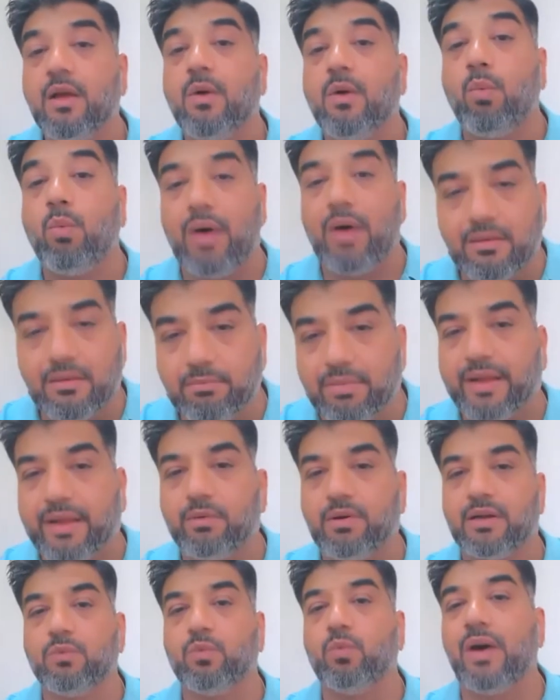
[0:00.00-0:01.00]
one by
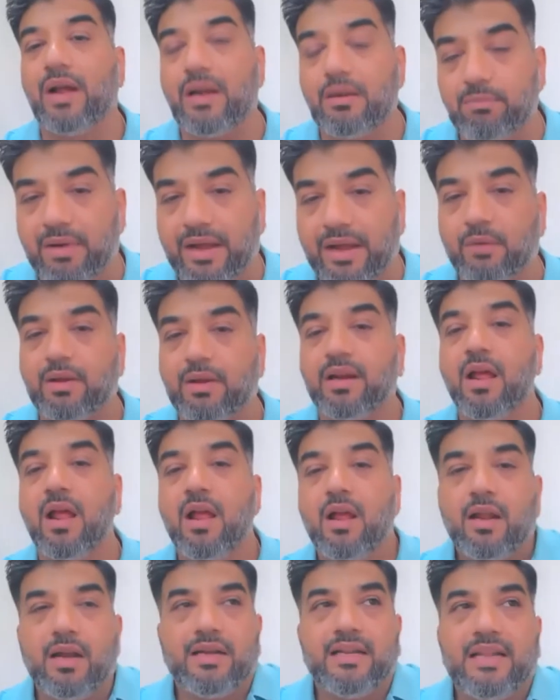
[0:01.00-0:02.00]
one, one by one.
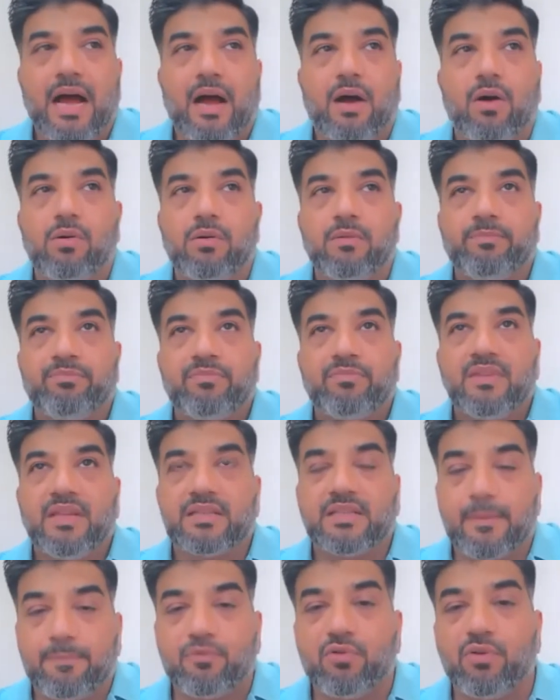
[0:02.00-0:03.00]
And now the
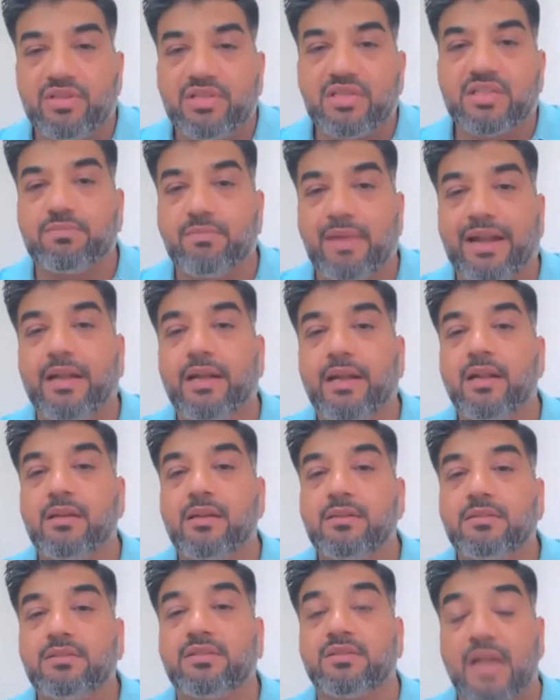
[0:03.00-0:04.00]
subconscious mind
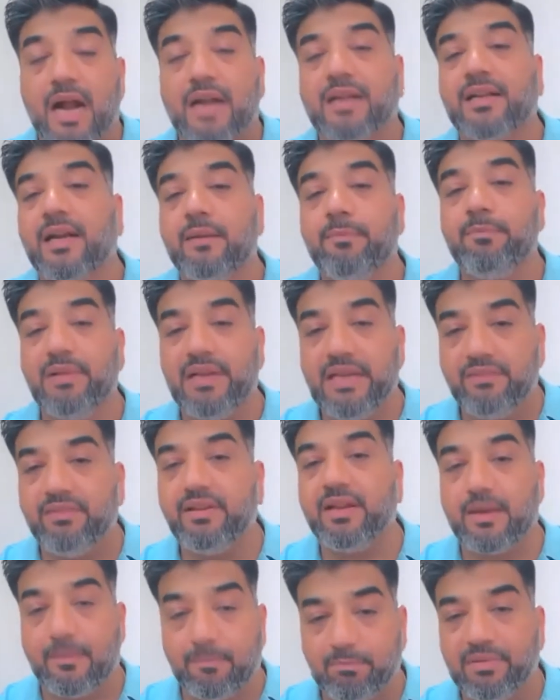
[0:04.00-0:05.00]
started
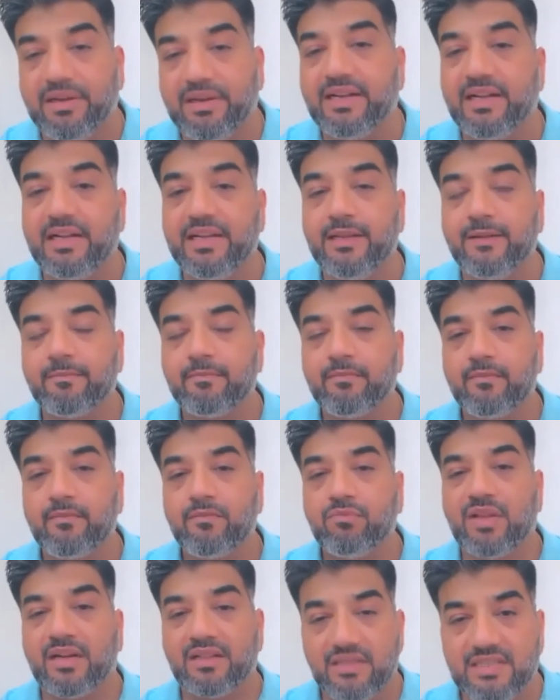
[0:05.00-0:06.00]
believing completely
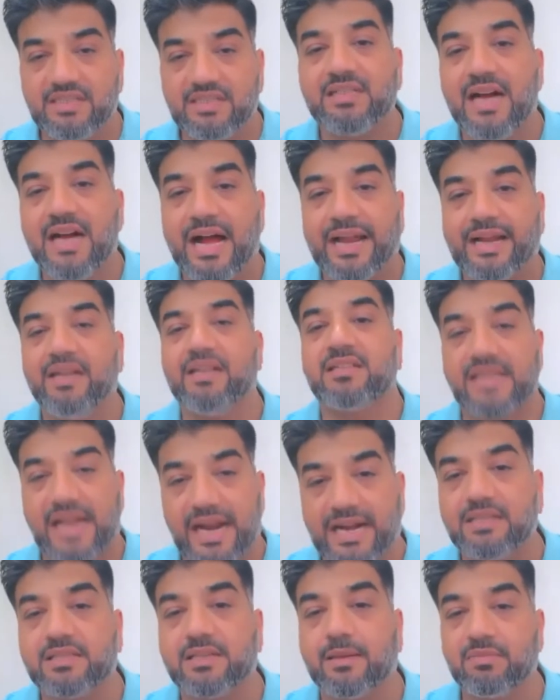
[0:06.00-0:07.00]
that this guy
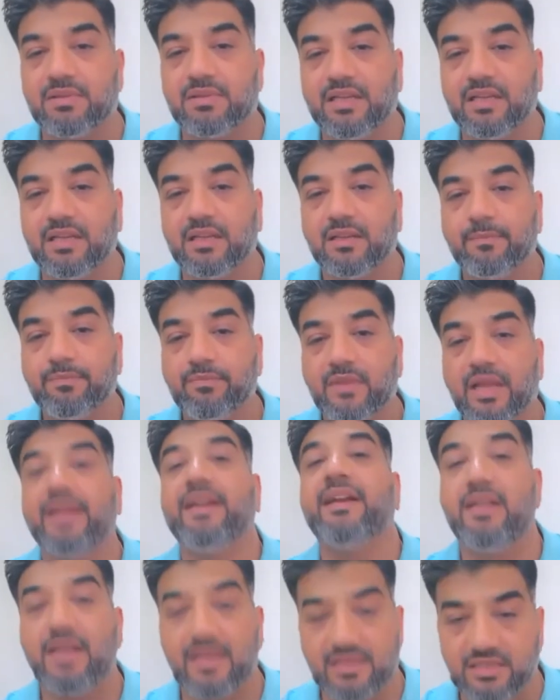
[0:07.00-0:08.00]
decides something and
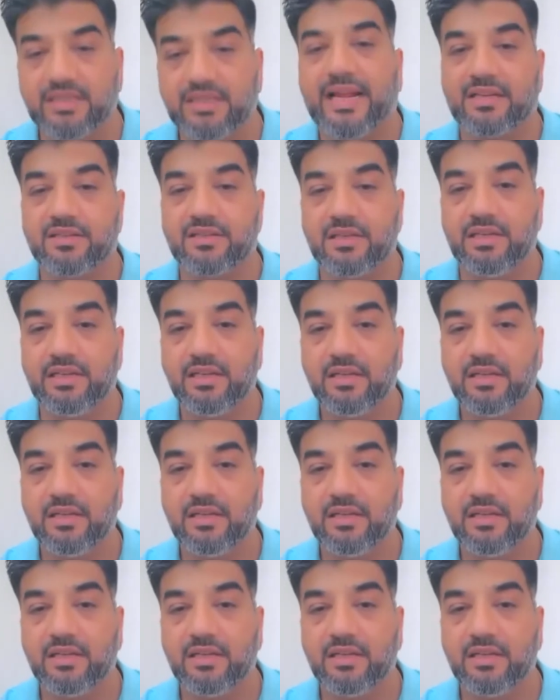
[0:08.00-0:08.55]
he does it actually